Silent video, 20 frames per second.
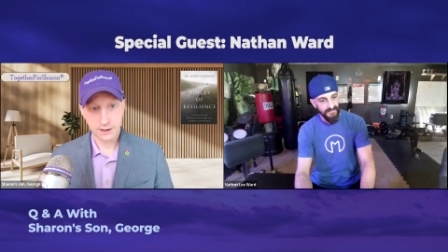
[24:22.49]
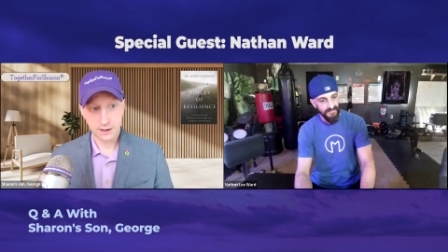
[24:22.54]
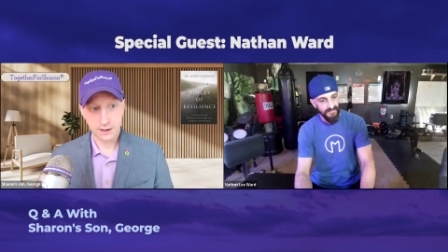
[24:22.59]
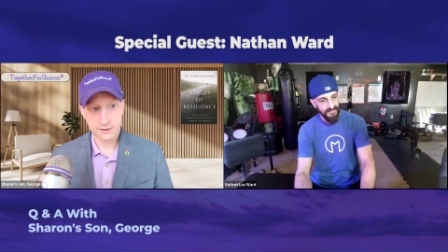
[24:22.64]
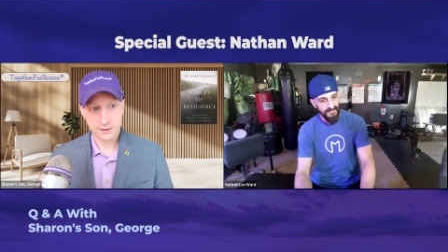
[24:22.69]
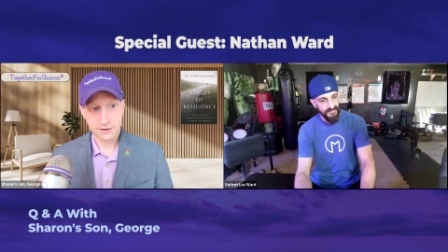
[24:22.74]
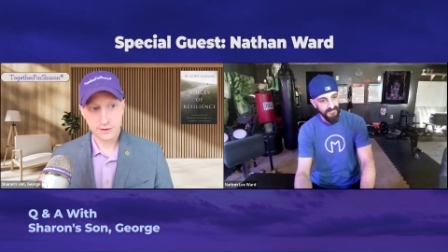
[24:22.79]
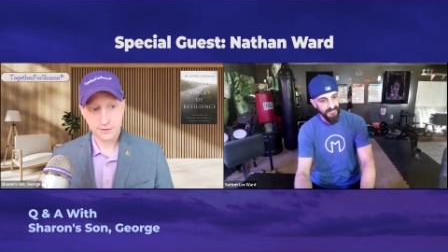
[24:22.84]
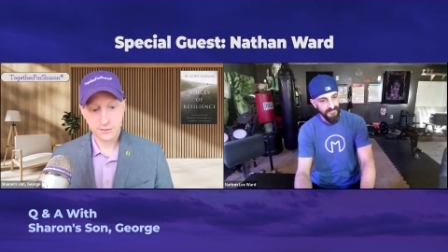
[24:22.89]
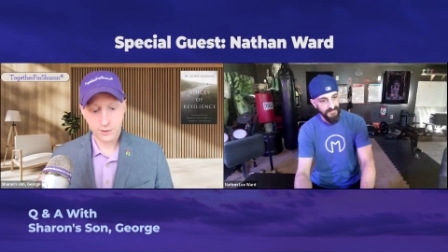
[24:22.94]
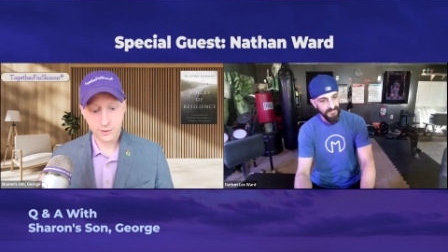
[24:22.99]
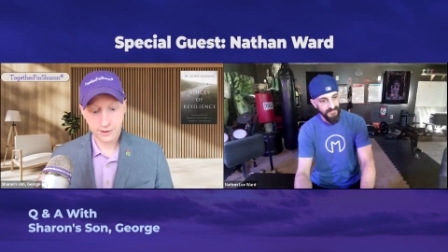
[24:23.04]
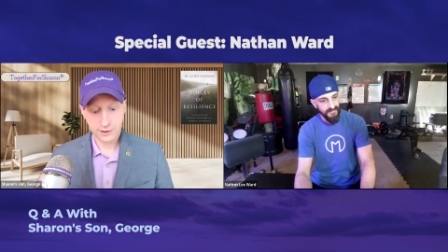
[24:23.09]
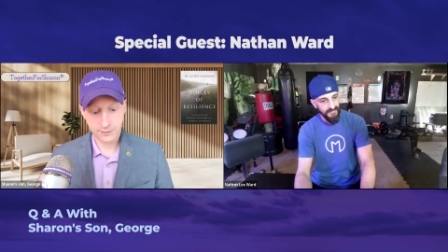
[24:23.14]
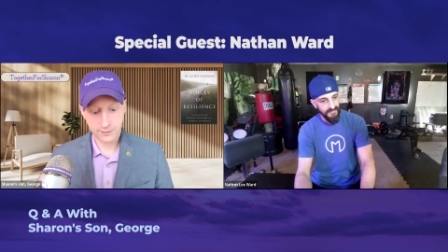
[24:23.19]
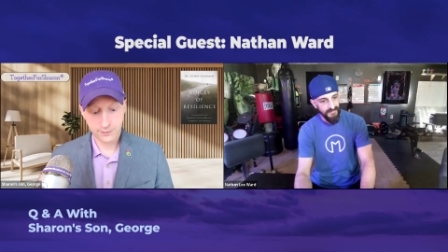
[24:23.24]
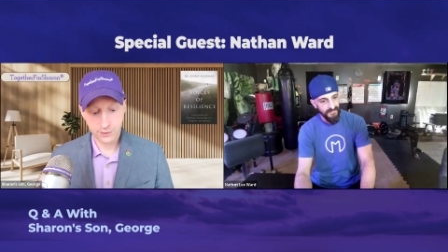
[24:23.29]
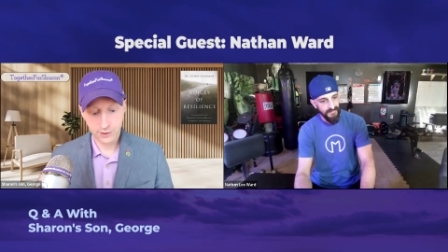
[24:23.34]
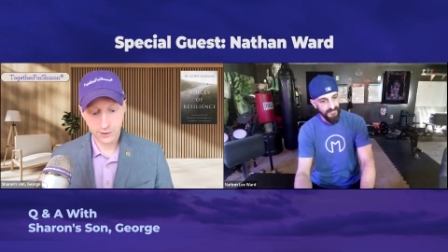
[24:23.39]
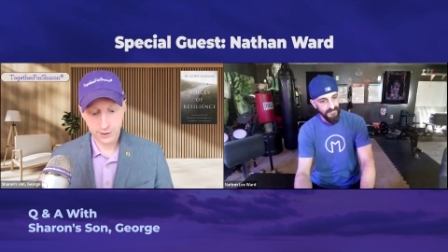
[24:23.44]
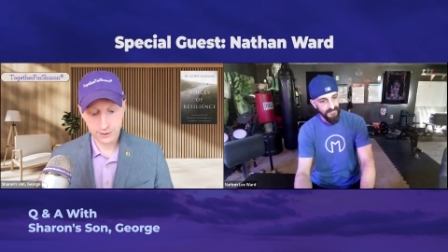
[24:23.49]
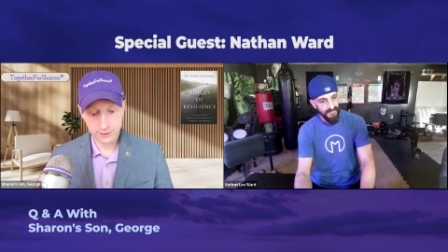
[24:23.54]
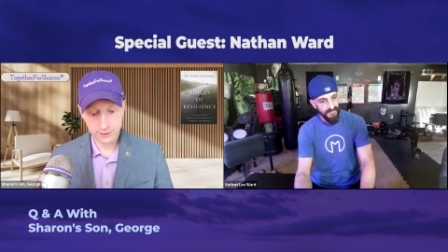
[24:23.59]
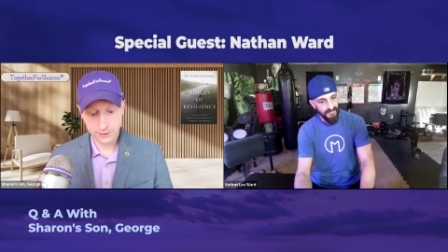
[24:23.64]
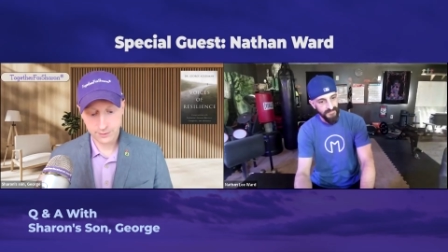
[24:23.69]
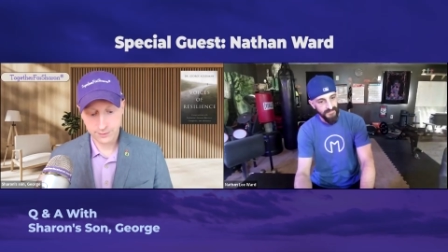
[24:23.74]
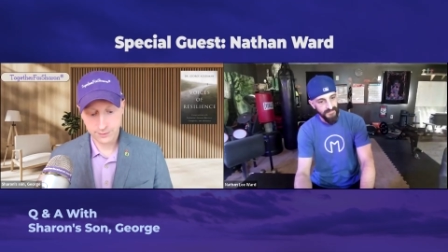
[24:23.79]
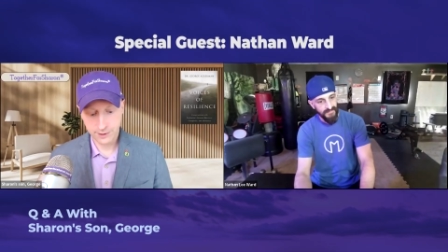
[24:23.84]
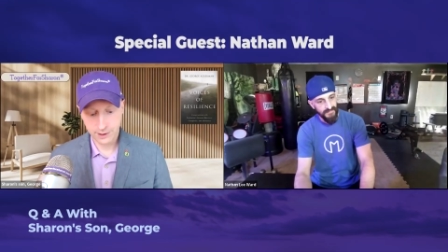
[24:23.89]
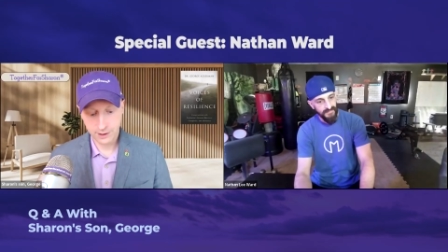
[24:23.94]
And this one's important
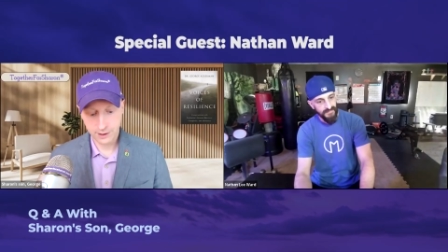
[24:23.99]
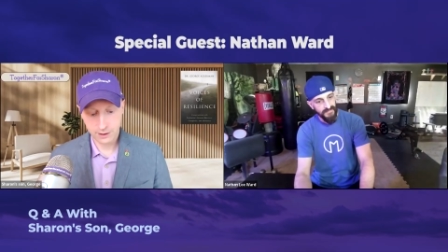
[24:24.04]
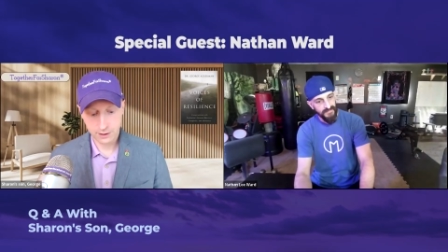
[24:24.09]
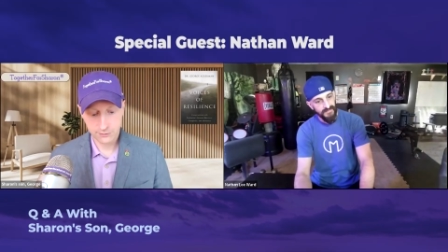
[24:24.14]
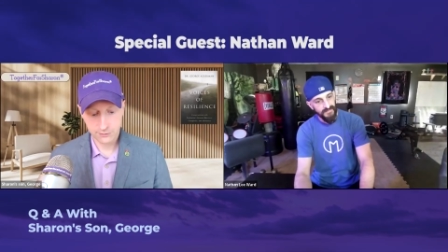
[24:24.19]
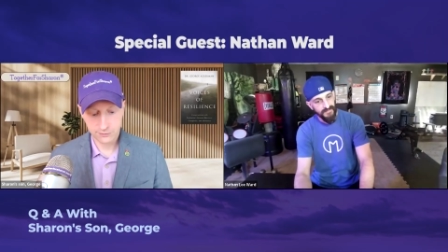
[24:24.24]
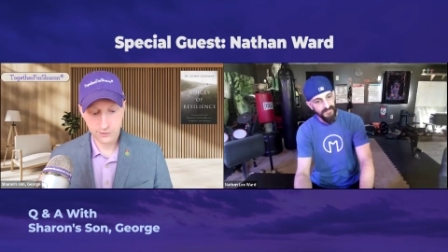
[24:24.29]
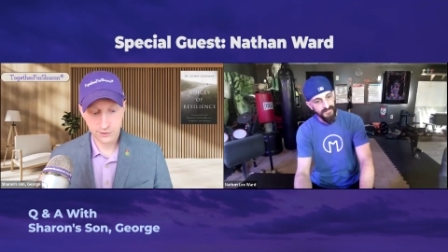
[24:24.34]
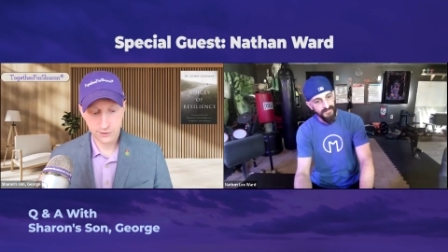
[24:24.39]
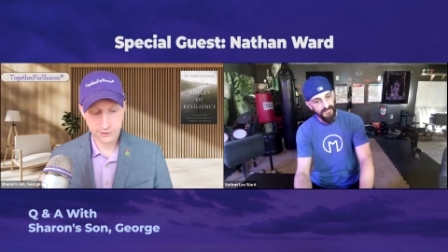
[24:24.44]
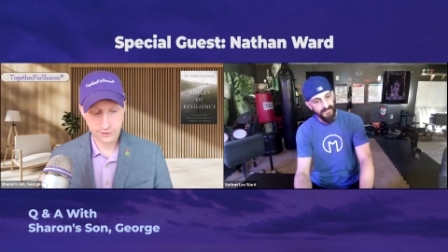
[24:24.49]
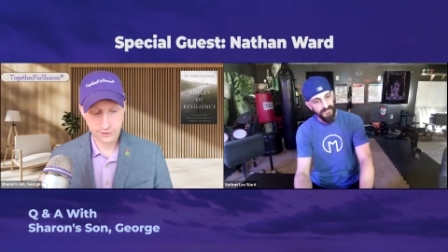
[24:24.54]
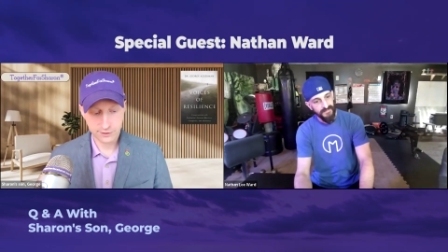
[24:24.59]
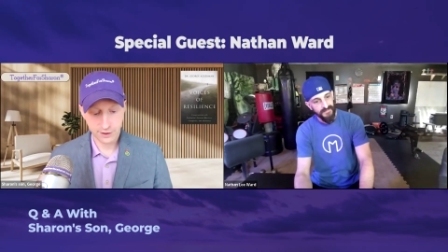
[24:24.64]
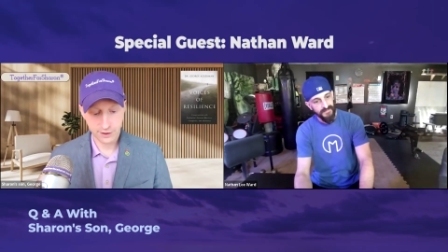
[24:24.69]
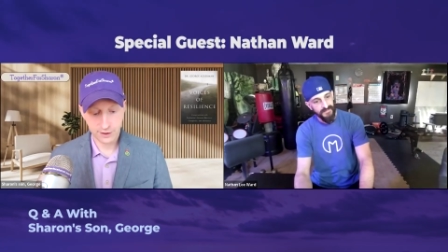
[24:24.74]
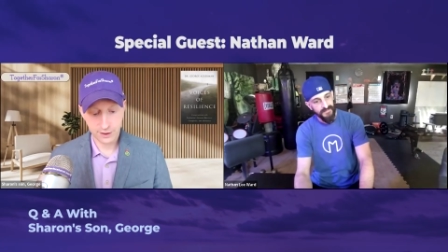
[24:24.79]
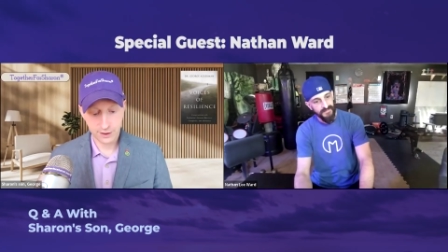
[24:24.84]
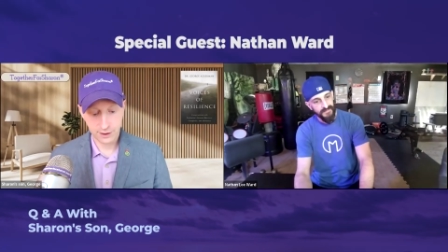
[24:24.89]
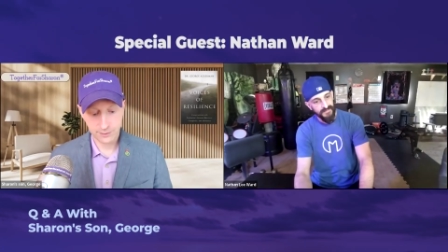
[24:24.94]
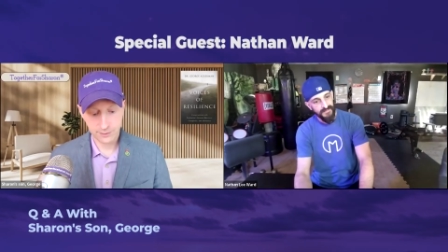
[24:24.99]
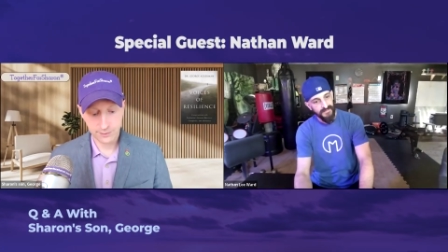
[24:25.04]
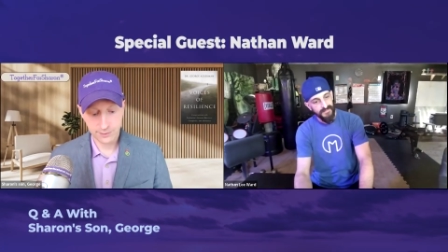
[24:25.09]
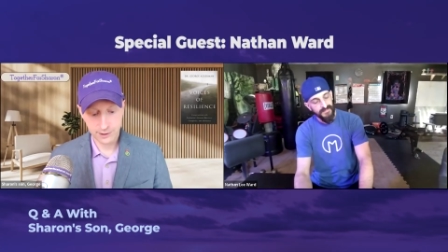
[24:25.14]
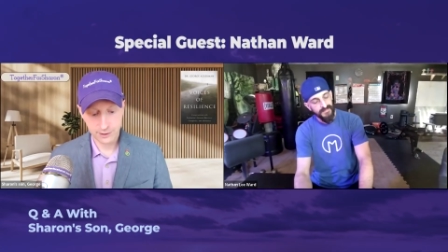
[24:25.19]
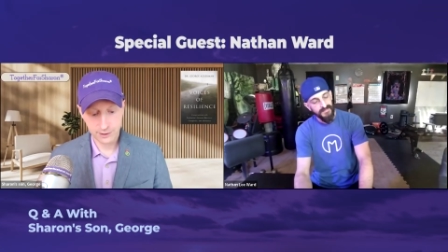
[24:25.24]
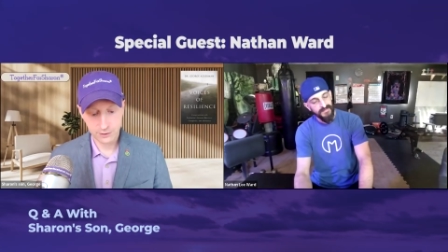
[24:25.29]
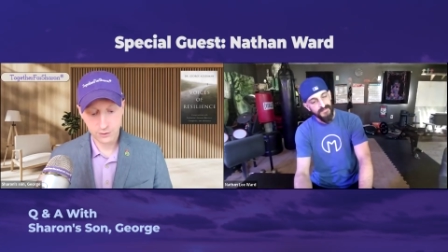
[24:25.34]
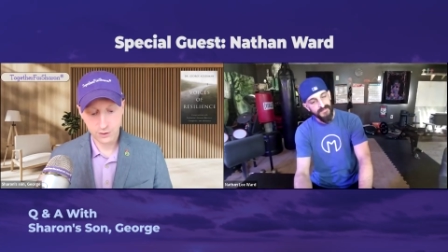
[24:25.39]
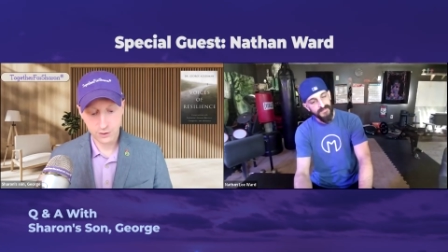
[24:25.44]
to me. Of course, they all are,
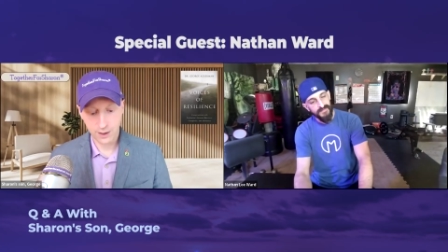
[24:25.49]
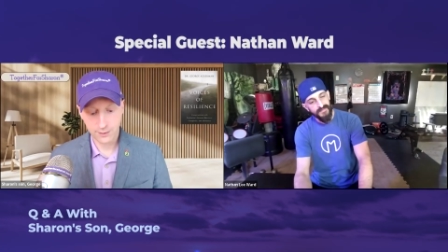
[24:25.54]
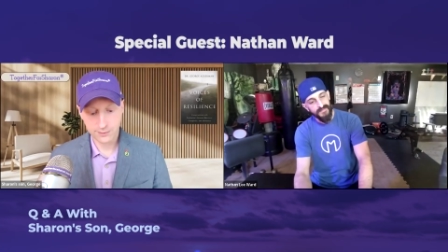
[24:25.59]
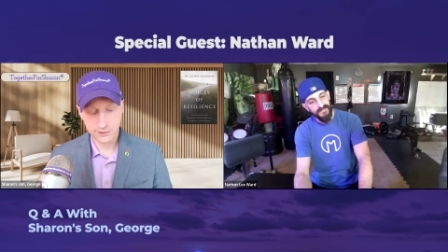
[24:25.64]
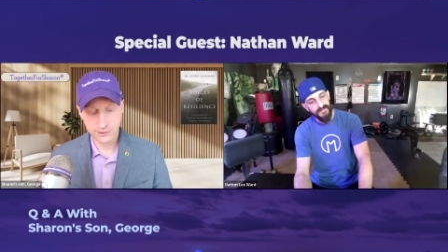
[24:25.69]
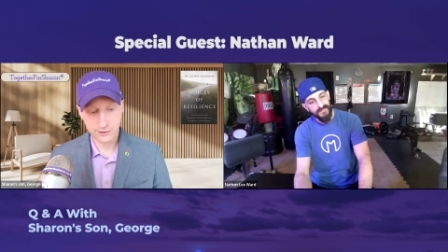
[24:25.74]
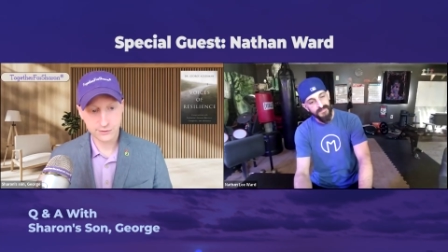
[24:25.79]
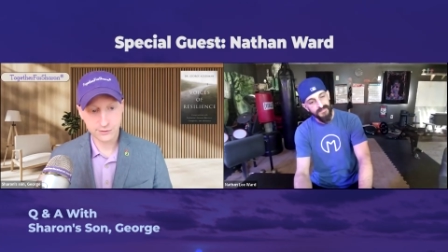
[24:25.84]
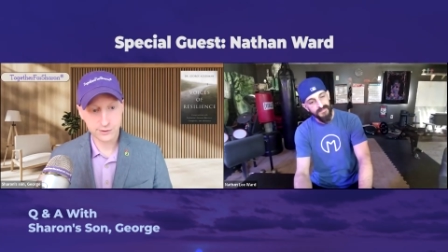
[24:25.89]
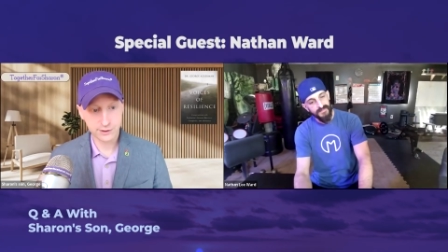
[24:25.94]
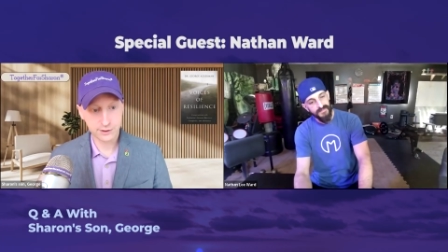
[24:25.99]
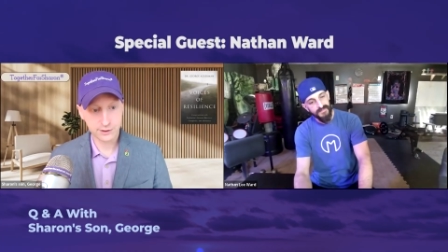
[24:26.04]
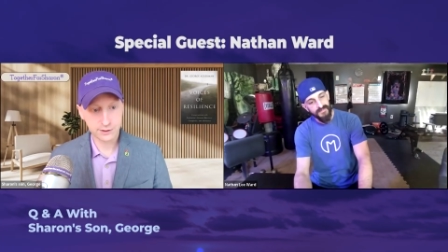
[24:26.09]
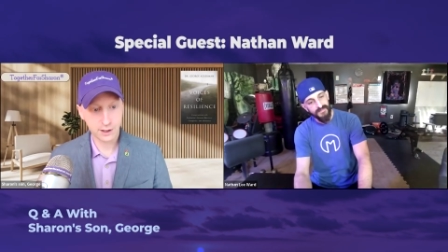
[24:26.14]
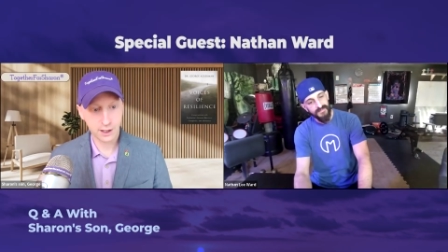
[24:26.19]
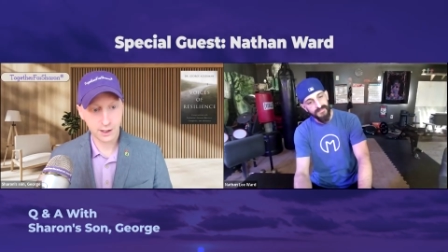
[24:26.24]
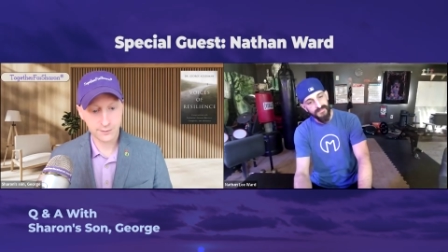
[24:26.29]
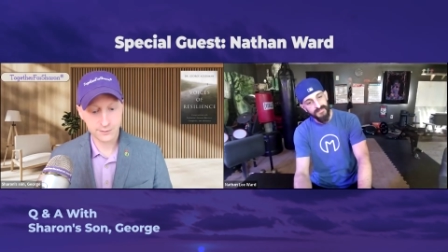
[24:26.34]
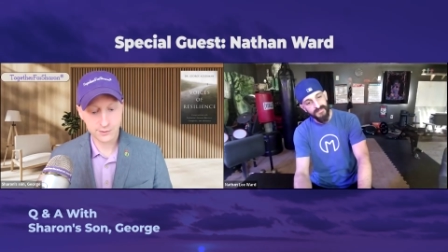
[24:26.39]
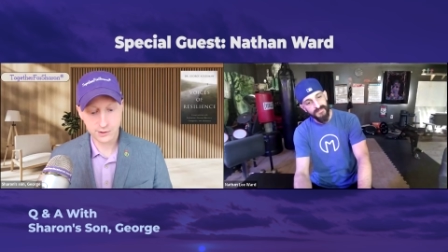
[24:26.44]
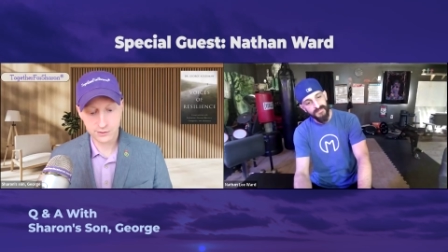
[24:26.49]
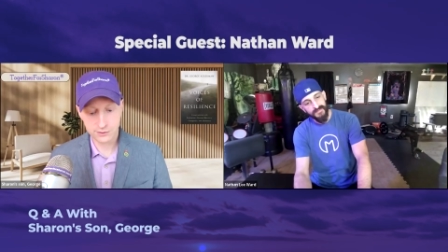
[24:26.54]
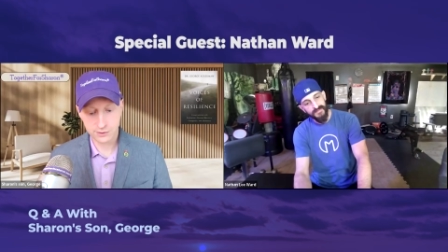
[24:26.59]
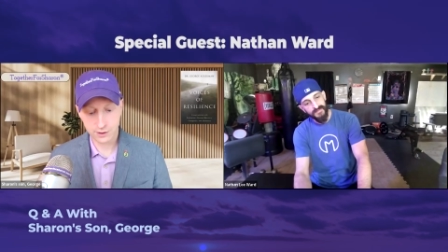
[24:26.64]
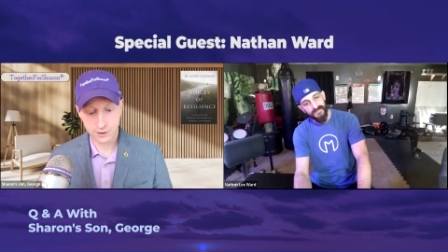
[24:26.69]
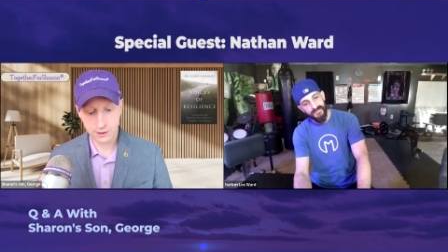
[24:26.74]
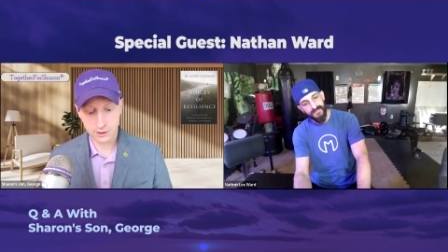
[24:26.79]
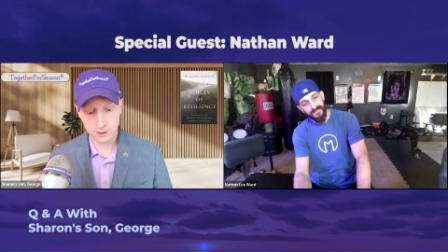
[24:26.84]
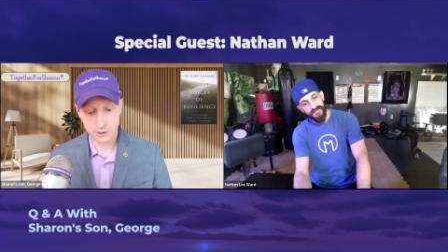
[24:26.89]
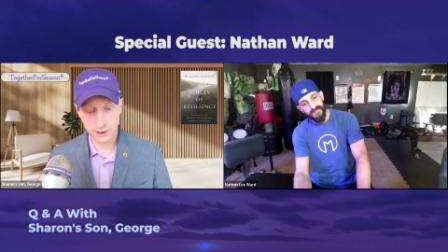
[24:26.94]
but who helps you during times of
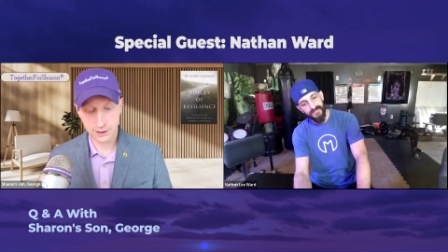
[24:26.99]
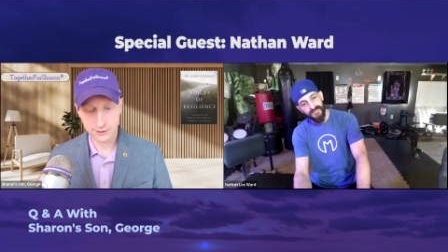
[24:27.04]
struggle?